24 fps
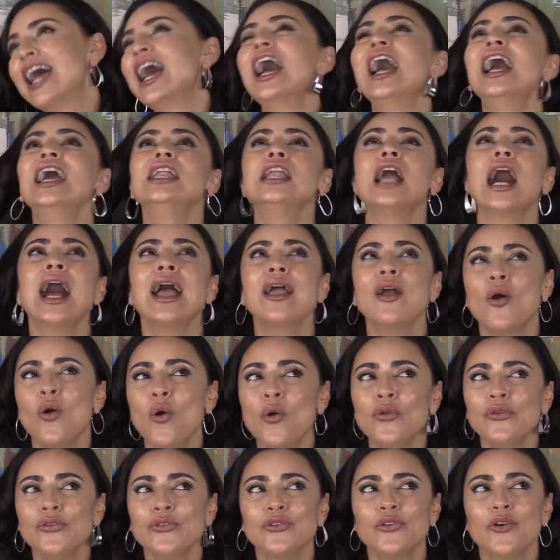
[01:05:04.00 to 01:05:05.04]
And I
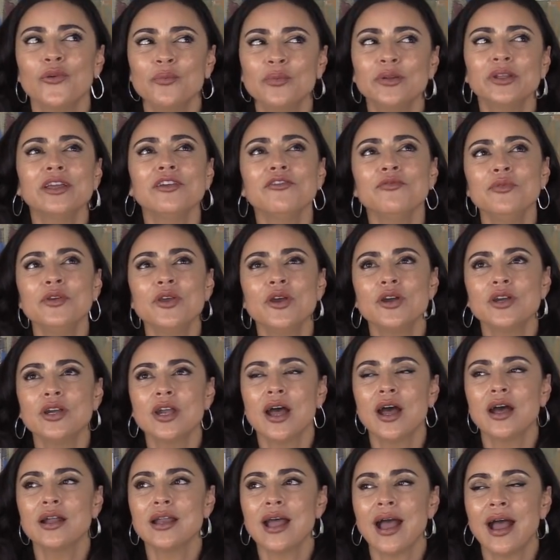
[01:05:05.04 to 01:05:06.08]
also, believe me or
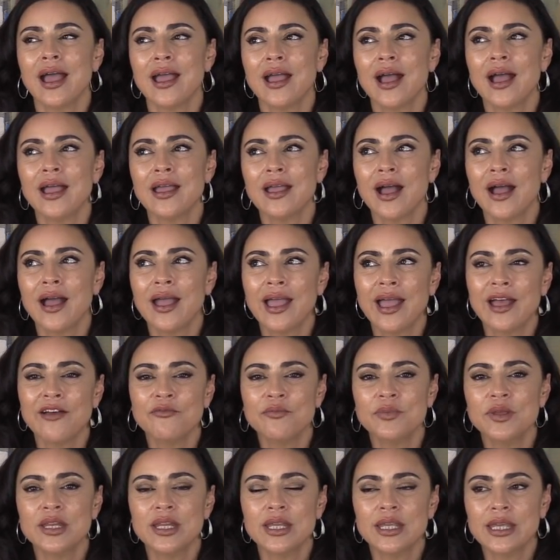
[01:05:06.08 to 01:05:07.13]
not, I
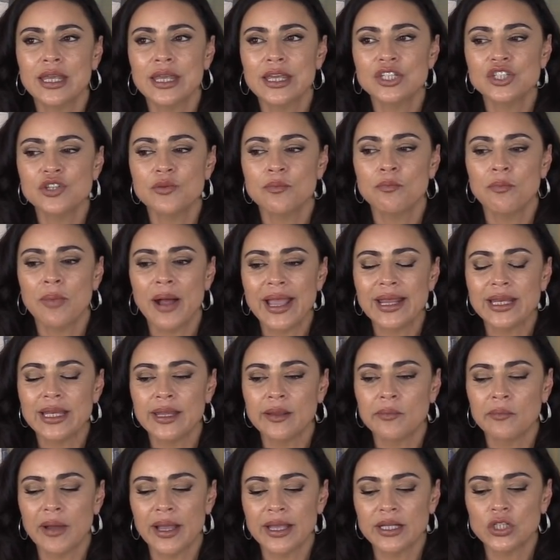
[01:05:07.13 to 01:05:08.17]
have been engaged in
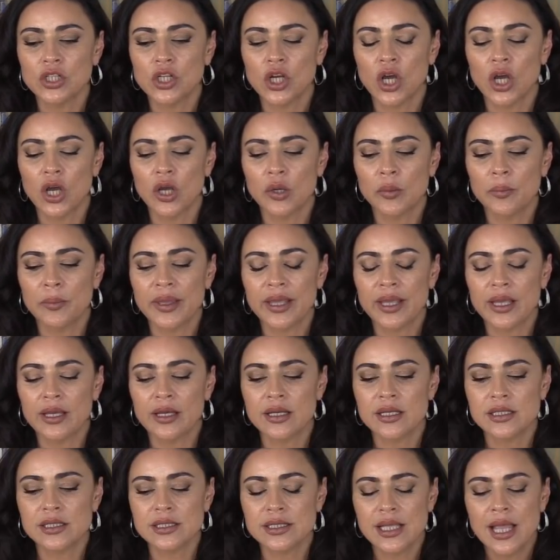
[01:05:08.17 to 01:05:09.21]
biting my tongue,
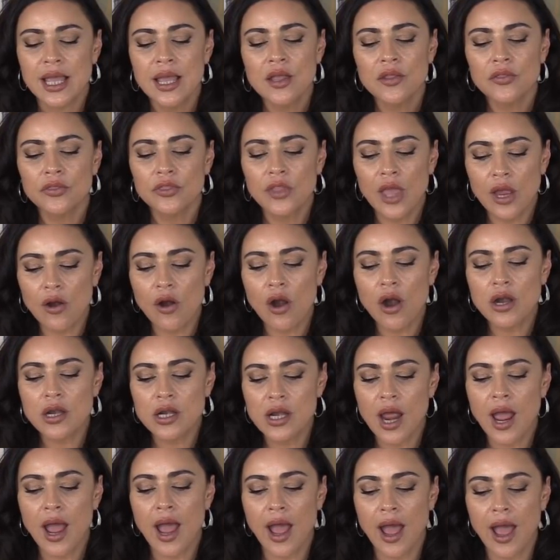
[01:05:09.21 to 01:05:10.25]
because there are
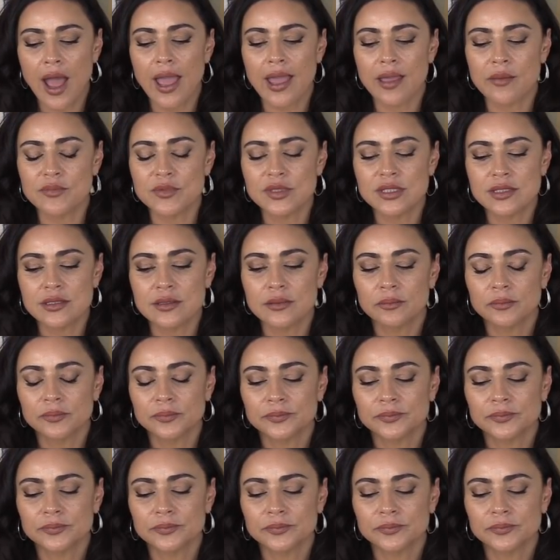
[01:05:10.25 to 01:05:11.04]
times